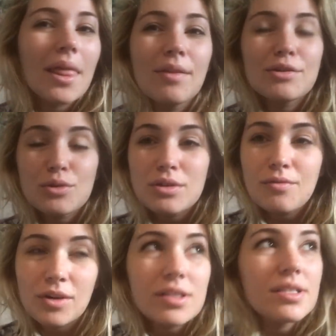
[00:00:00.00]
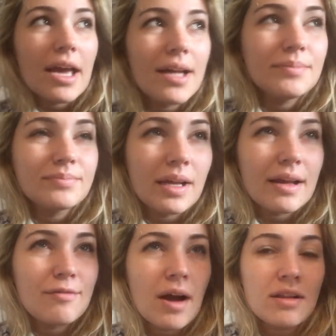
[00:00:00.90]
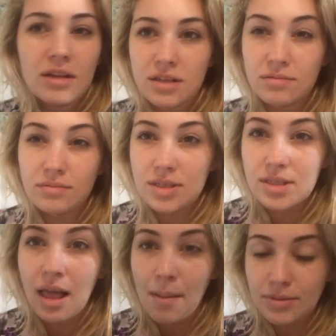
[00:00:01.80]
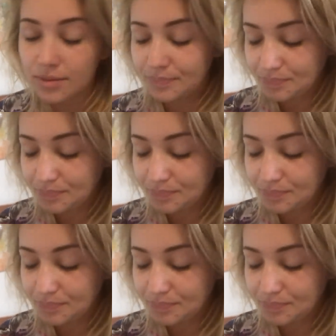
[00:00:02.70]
This was the first day that I finally slept.